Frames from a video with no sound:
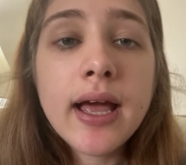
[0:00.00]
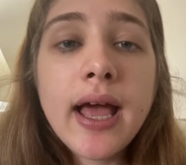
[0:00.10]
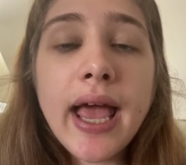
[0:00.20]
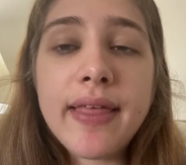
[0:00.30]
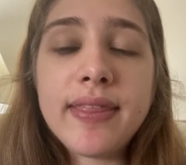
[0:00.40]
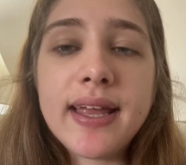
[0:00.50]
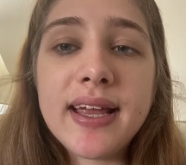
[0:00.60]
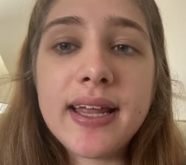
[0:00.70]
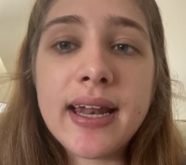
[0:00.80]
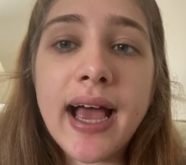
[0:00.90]
And
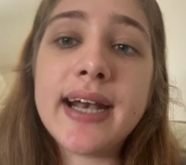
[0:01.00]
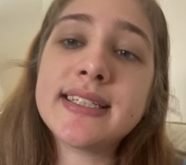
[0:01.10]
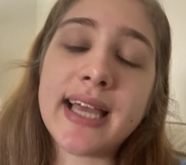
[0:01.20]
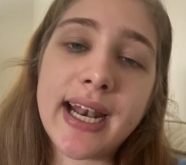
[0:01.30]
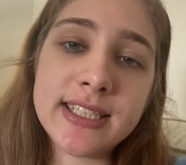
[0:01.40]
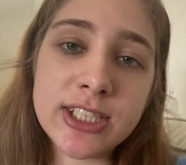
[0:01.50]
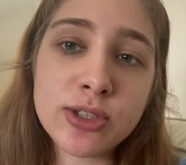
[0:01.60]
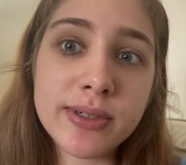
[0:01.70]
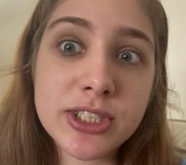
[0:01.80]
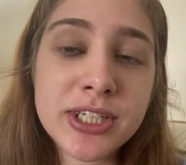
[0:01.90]
then I decided to
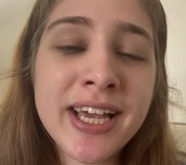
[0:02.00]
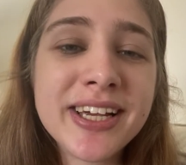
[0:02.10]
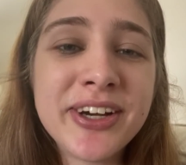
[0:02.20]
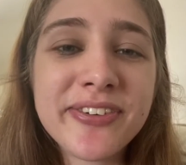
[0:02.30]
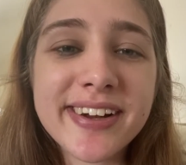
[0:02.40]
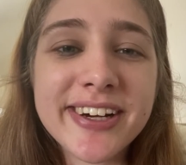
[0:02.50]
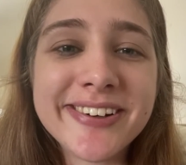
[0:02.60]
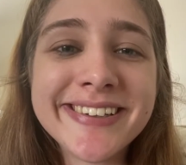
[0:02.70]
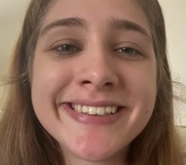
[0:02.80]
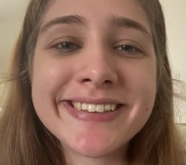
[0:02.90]
switch
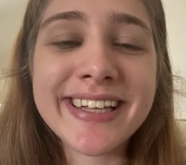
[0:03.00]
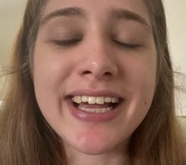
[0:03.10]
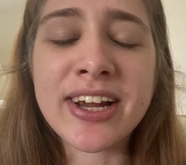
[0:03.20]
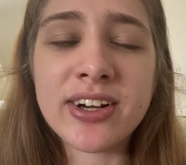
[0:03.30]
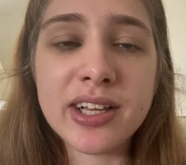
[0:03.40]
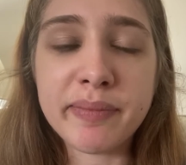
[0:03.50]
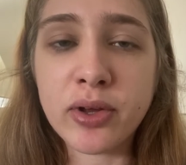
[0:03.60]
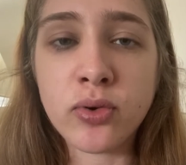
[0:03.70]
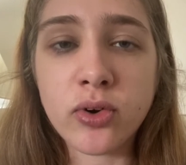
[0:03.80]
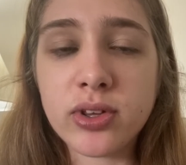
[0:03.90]
careers. I call it my
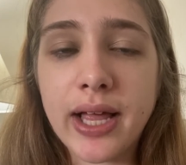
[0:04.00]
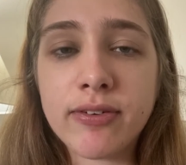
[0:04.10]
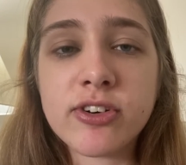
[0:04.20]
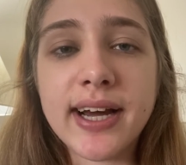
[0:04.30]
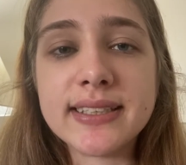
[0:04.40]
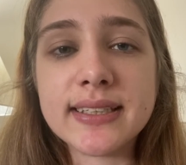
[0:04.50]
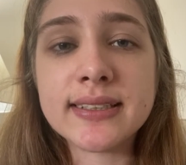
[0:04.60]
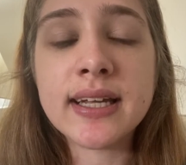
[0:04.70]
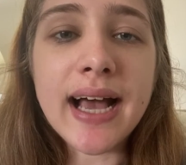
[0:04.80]
quarter life crisis.